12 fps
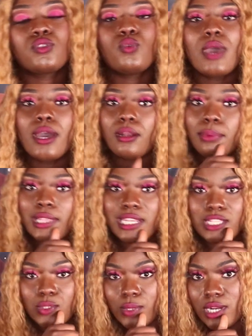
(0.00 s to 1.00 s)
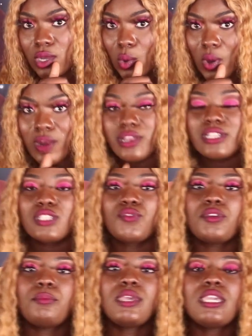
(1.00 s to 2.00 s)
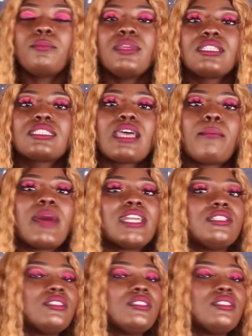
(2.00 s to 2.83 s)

two outer planets were in Aquarius for me, it means that